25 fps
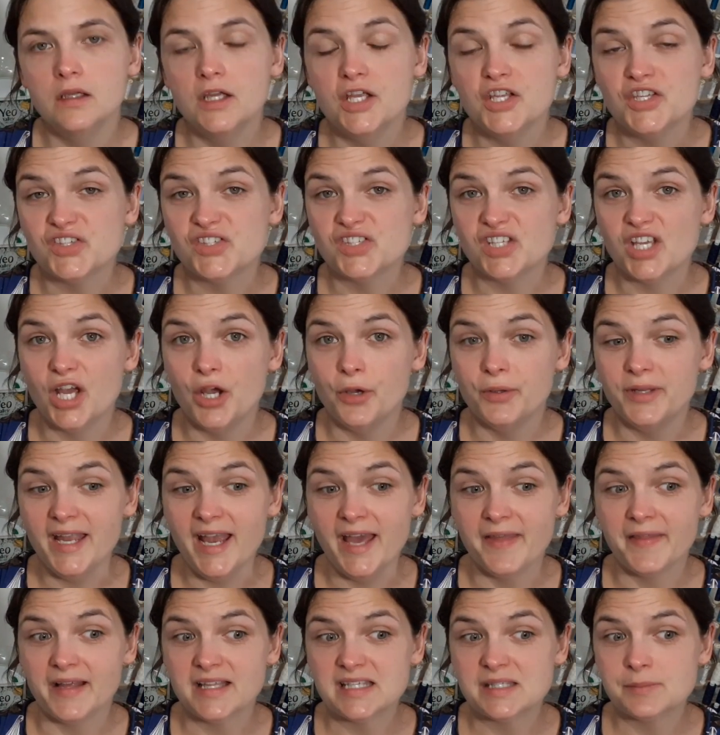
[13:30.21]
So yeah,
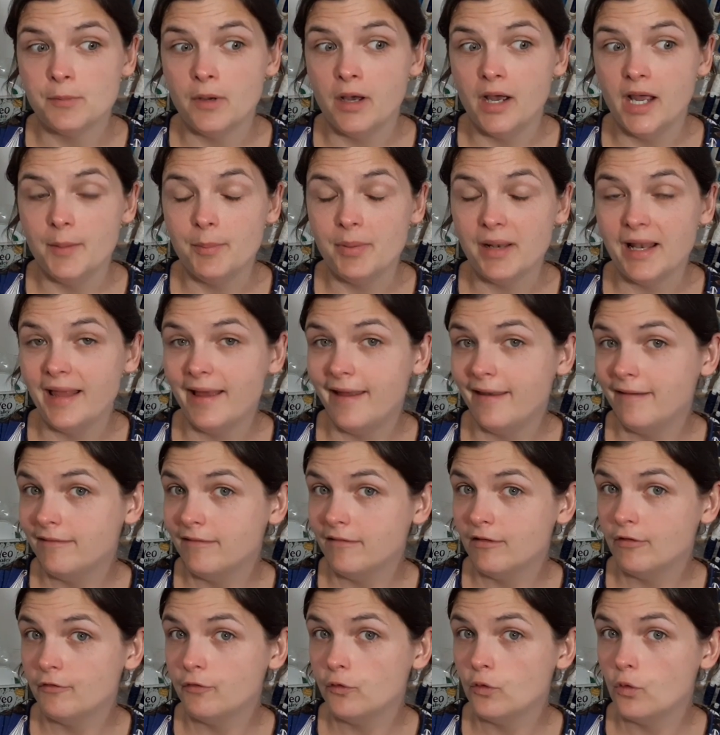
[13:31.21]
that's my
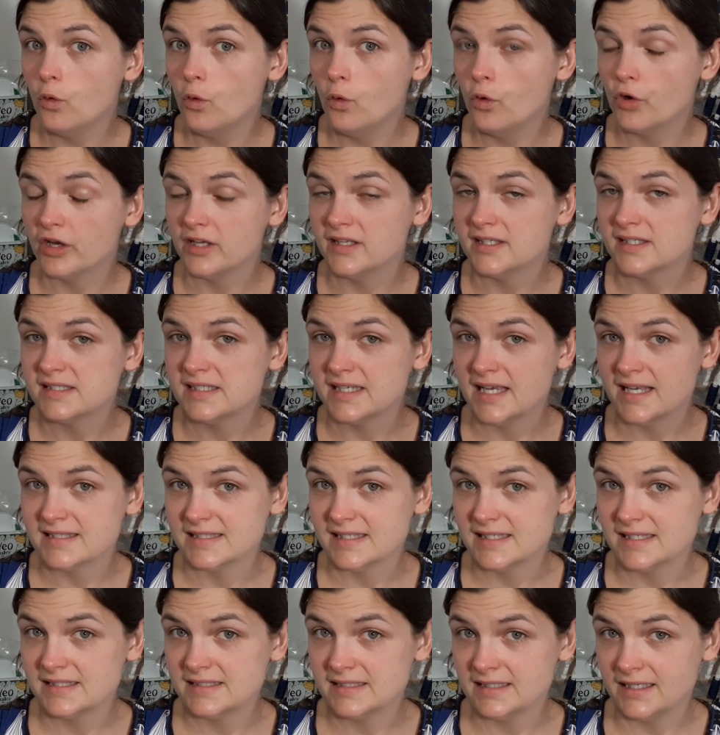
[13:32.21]
plan for August as
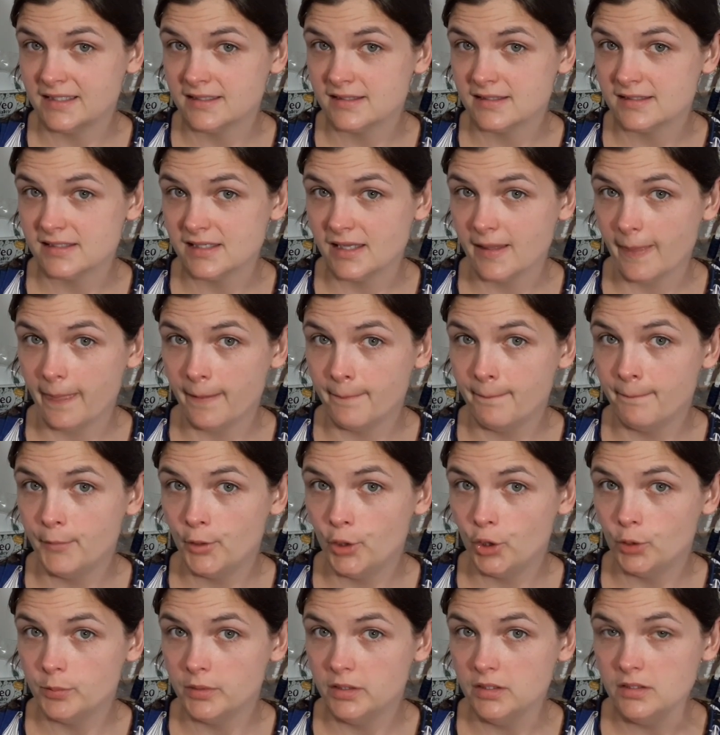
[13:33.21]
it stands at the
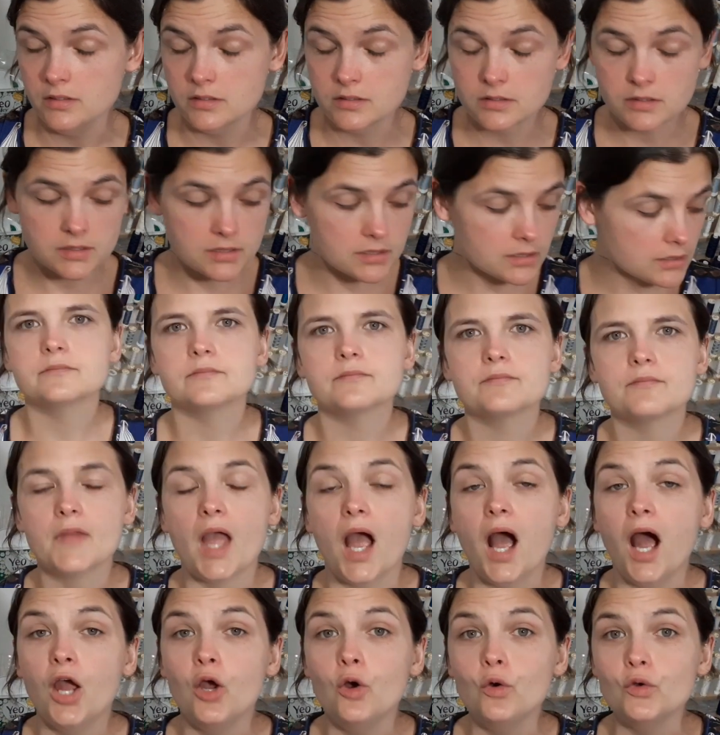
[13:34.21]
moment.
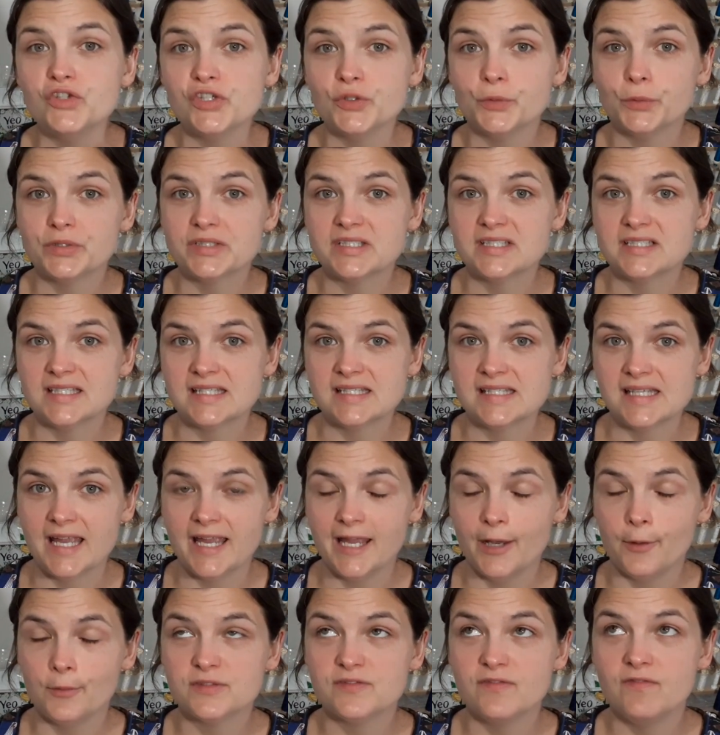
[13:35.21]
I also wanted to say I
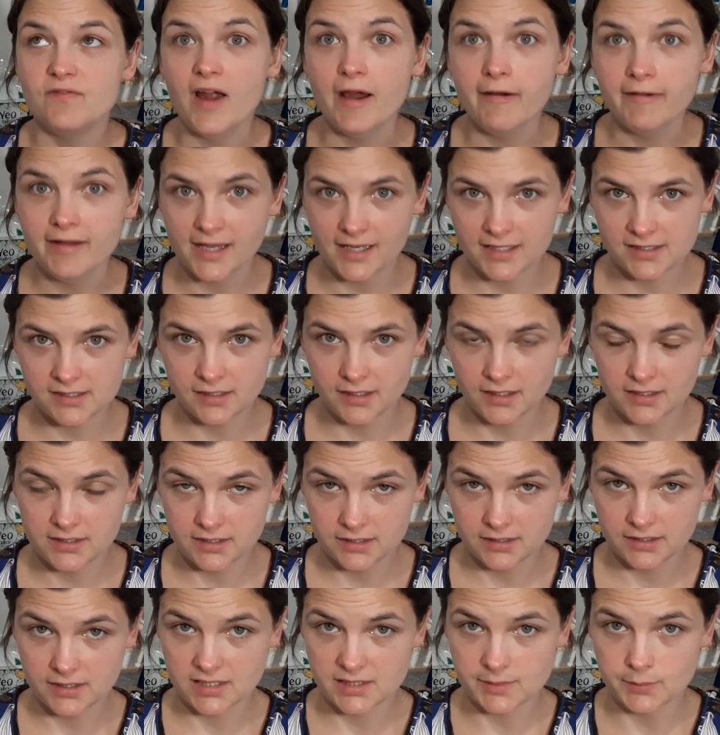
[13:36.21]
was very
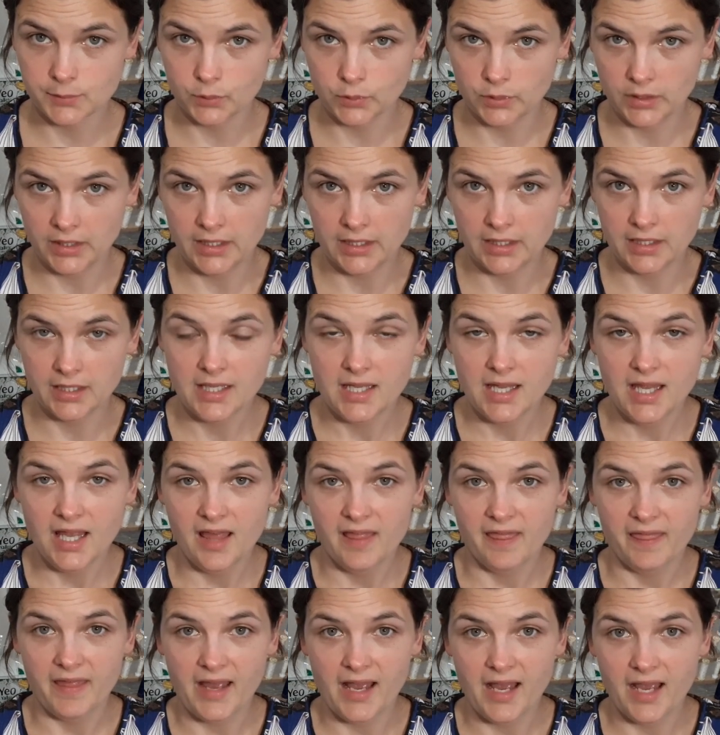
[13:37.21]
excited this morning
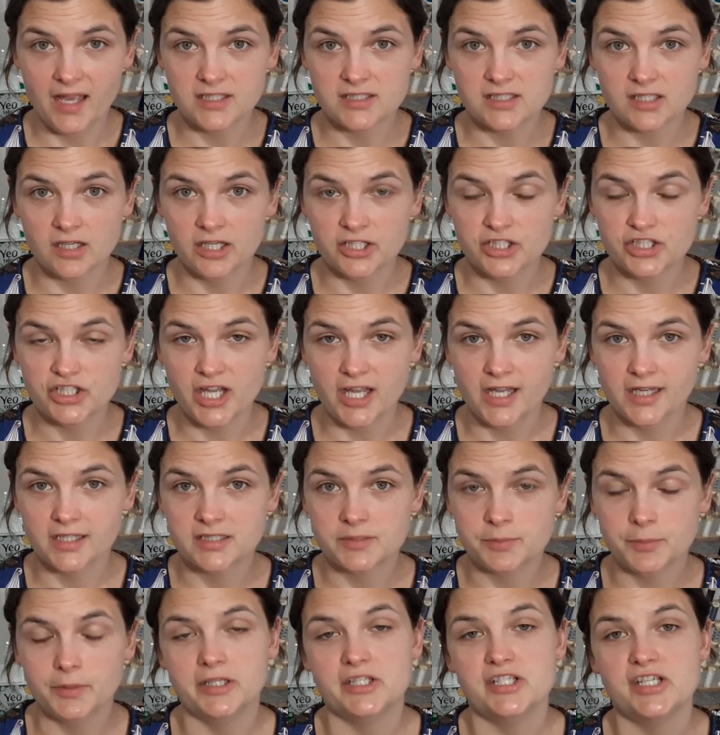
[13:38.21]
that I checked
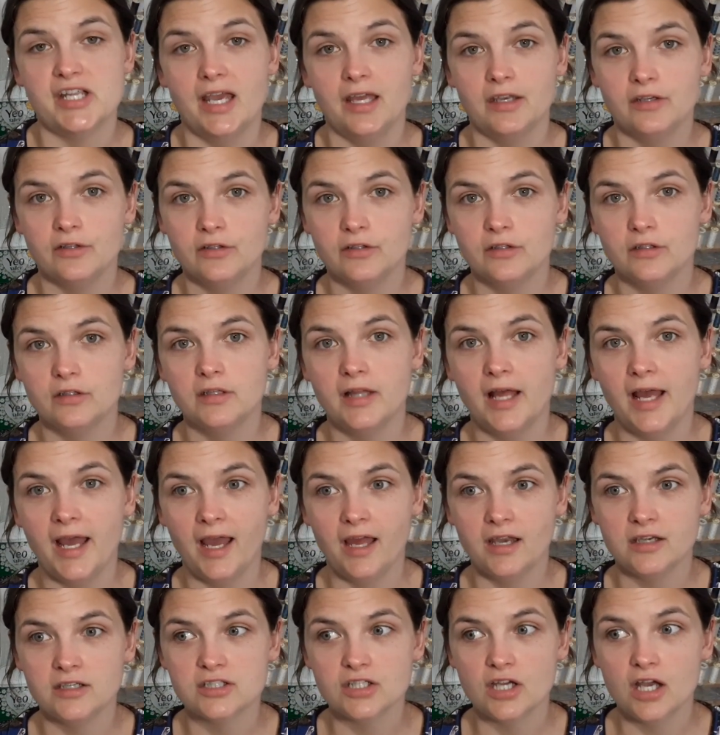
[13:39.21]
my channel
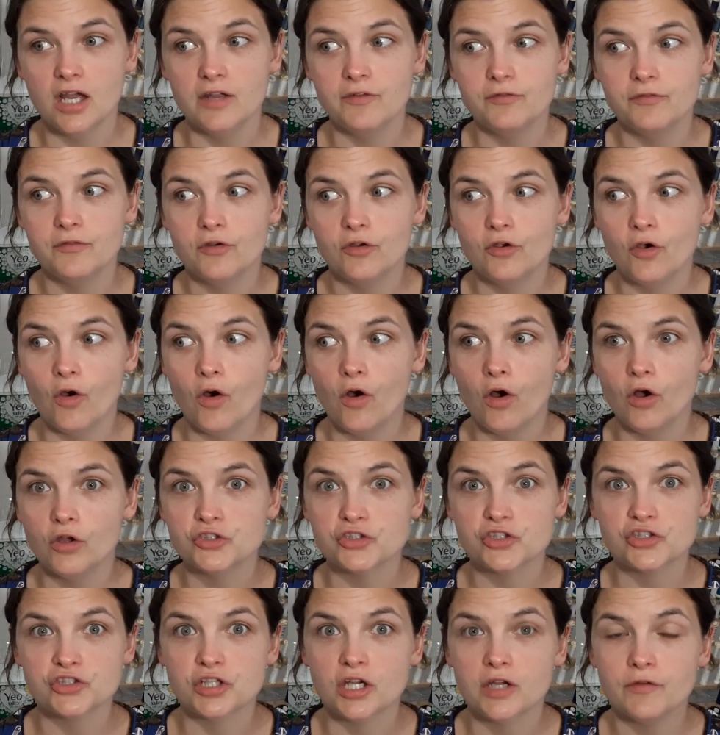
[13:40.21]
and I've got
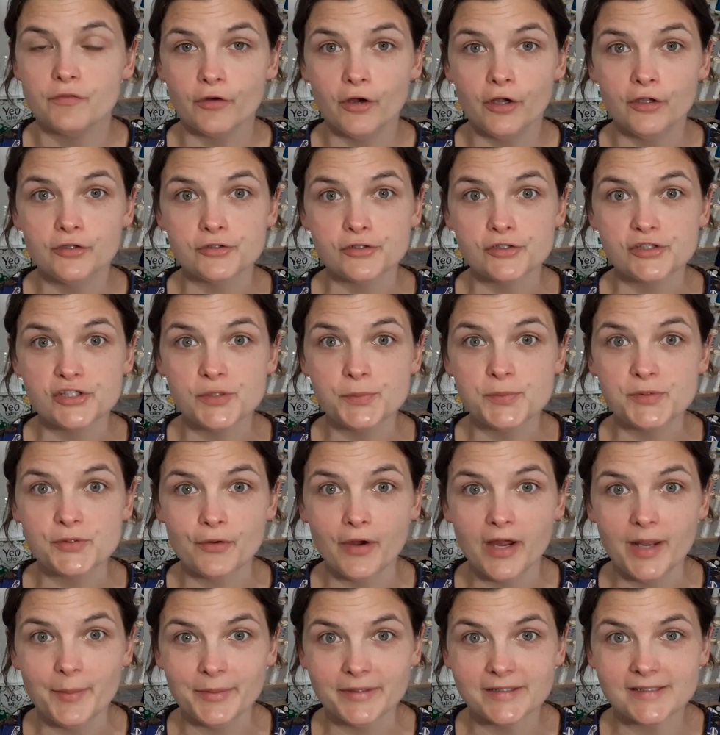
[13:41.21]
just over 100
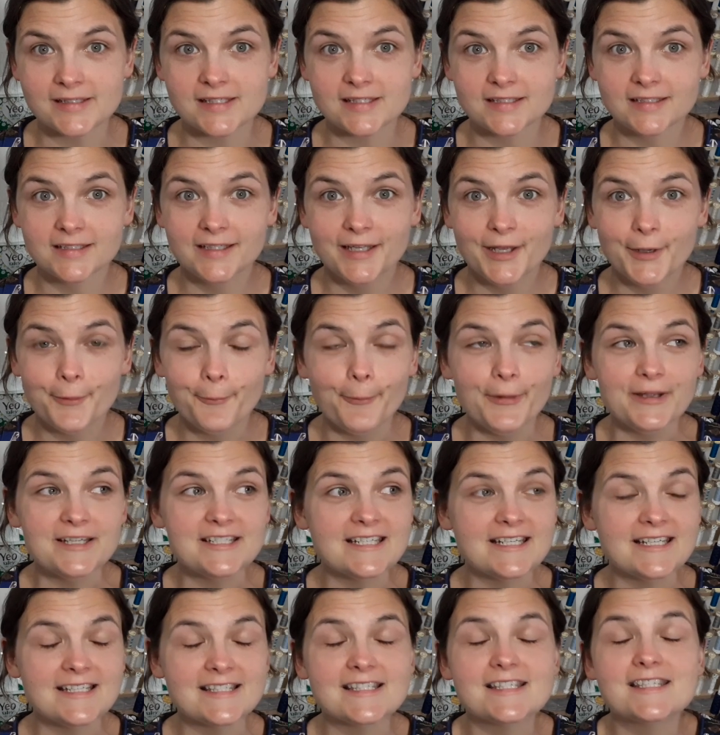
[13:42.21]
subscribers, which
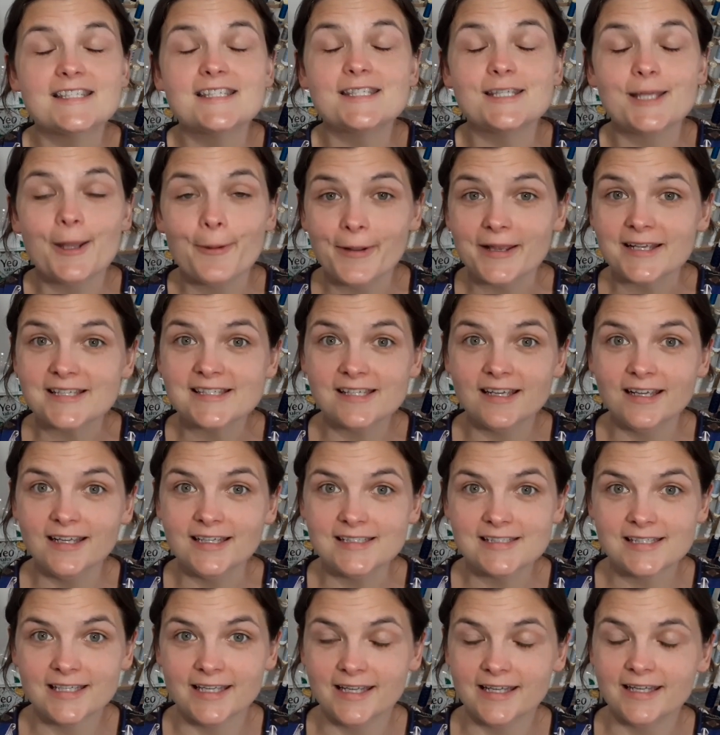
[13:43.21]
is so
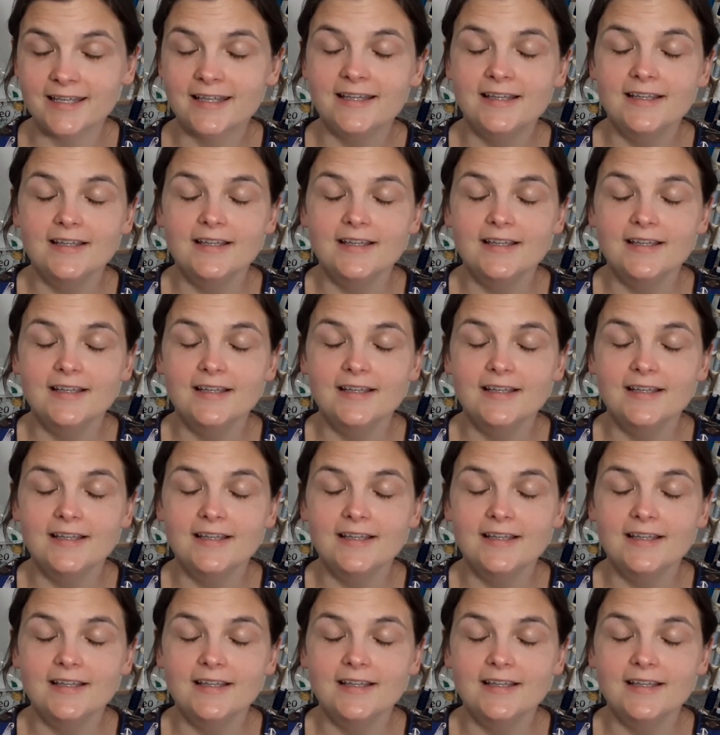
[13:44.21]
exciting.